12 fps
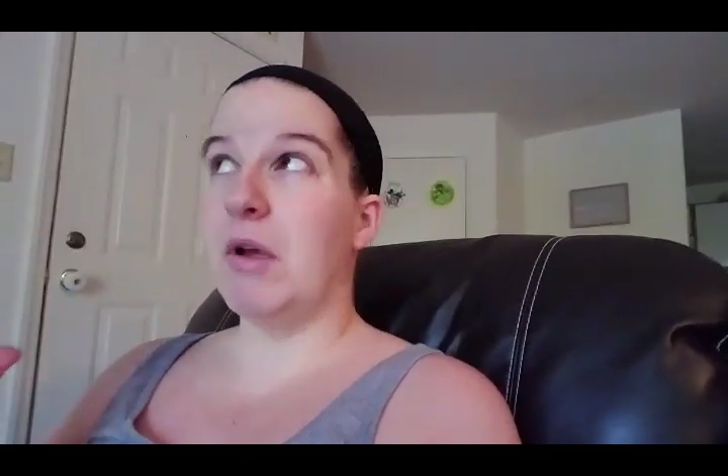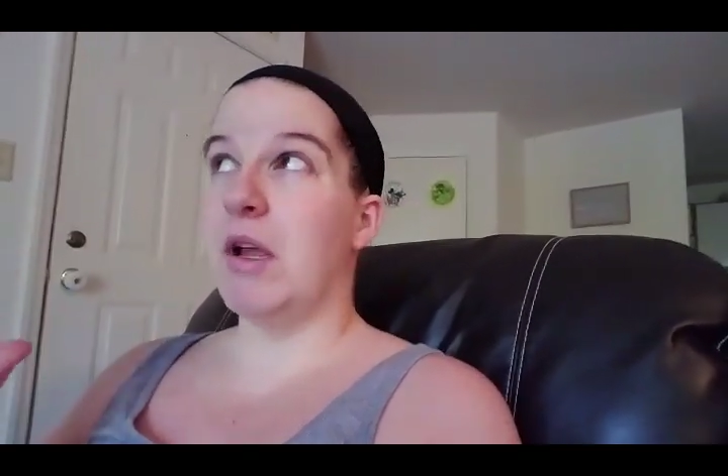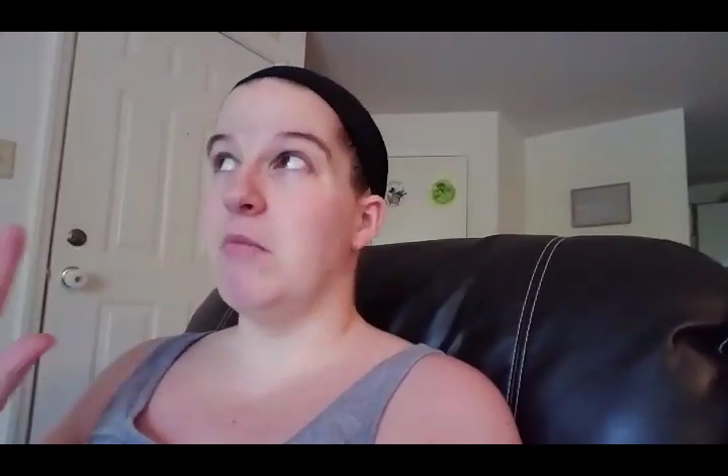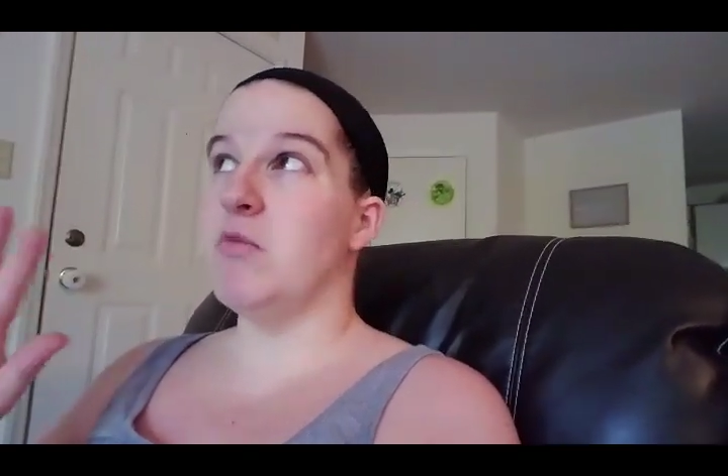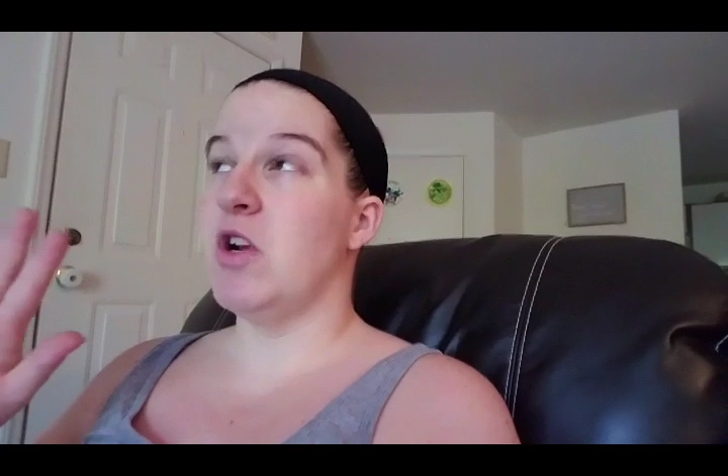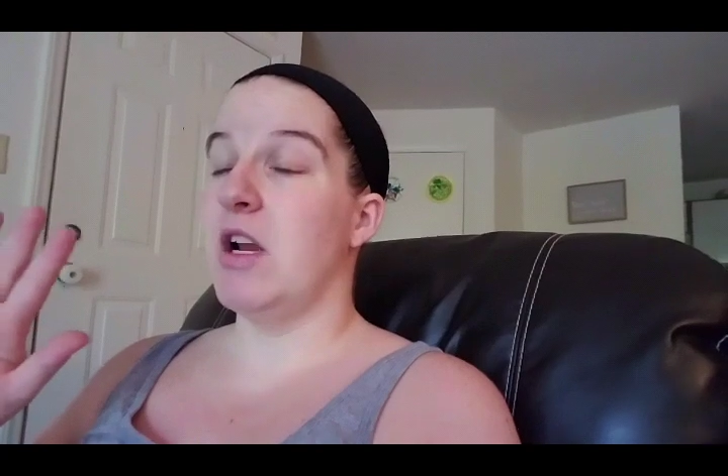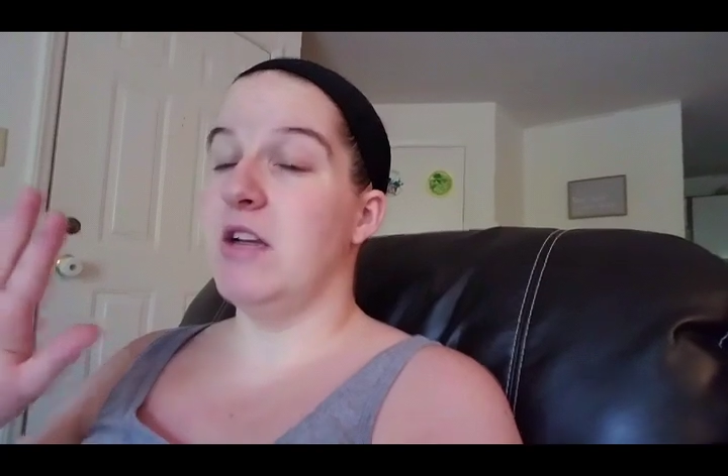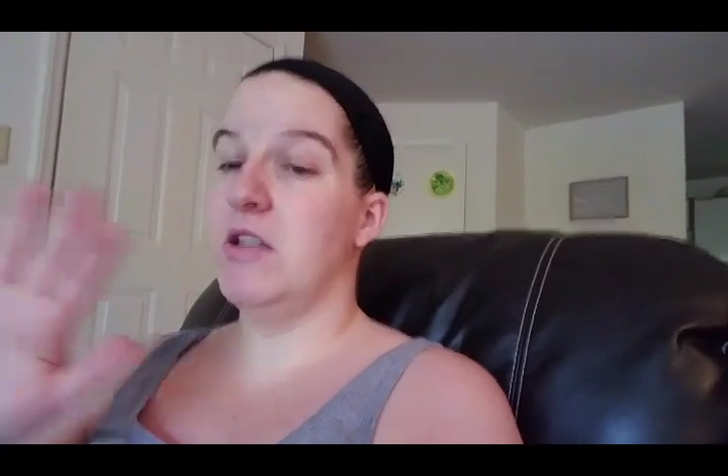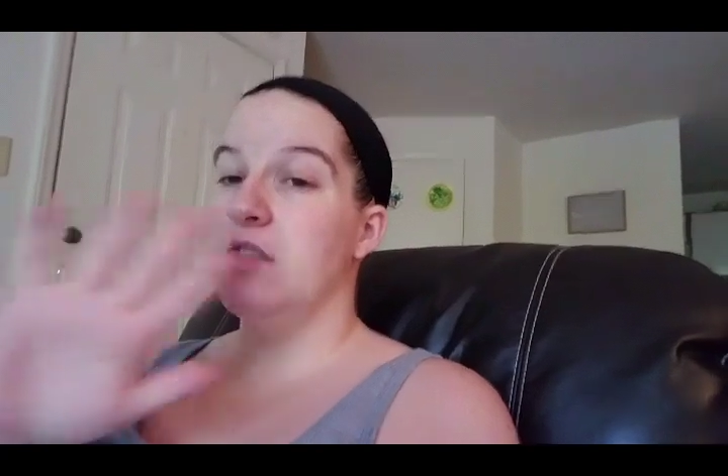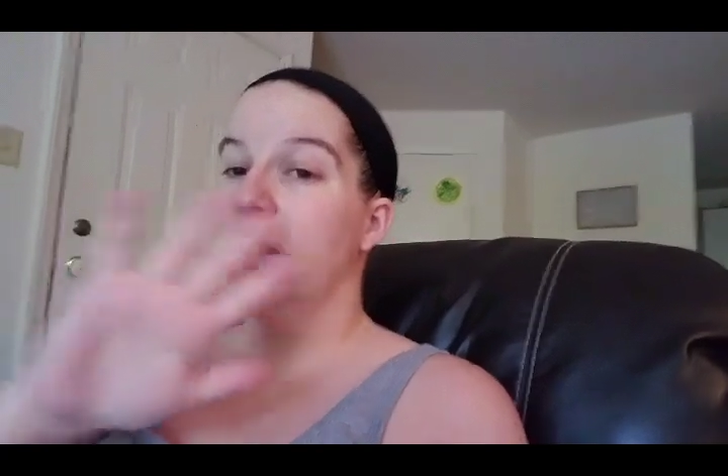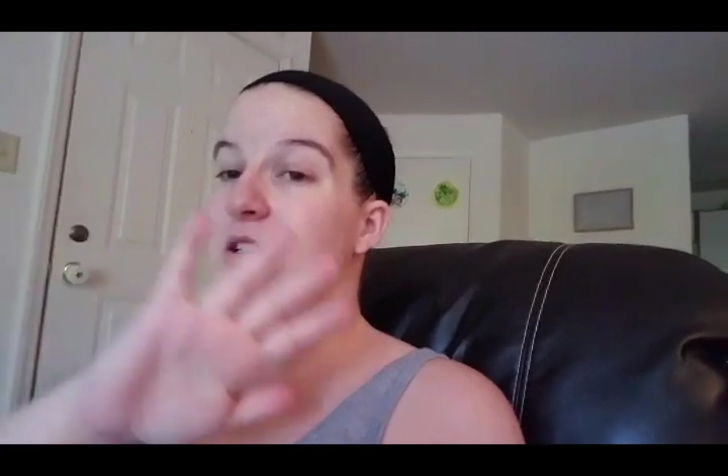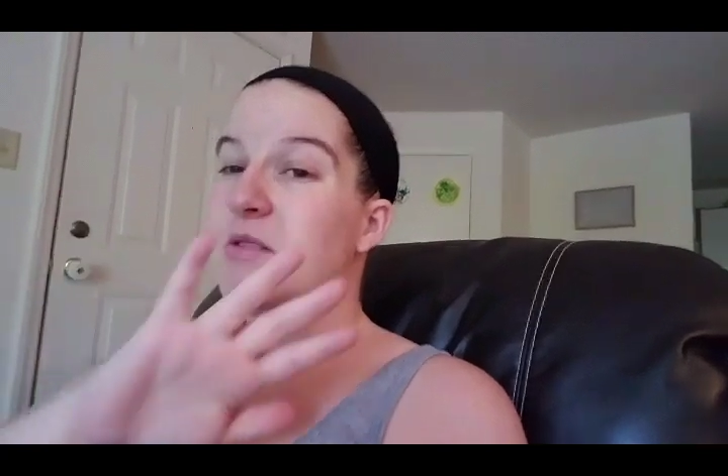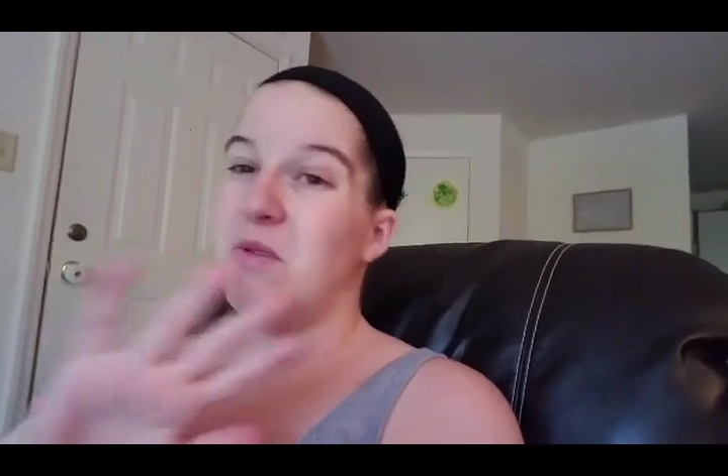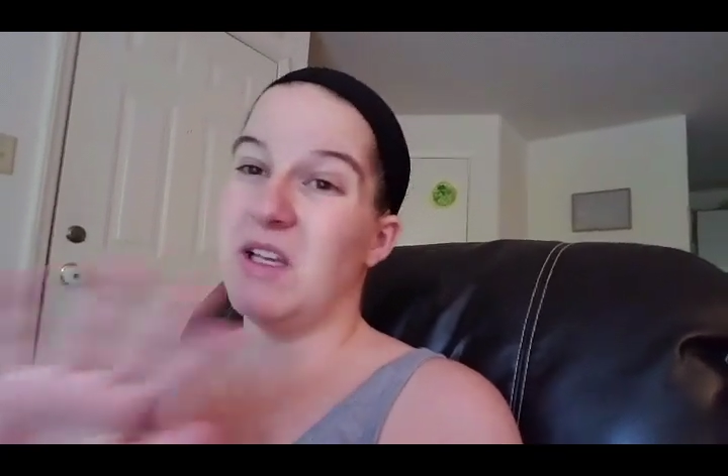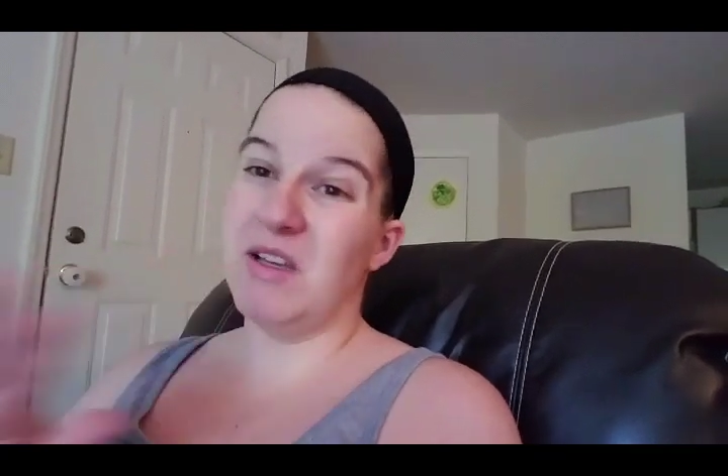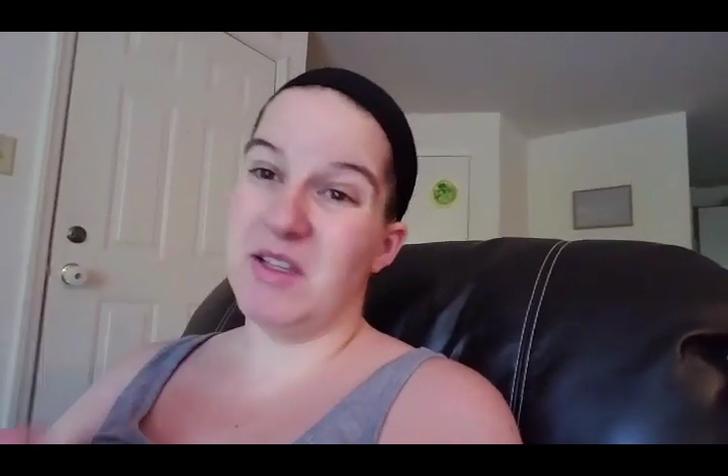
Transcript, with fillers: I'm trying, this week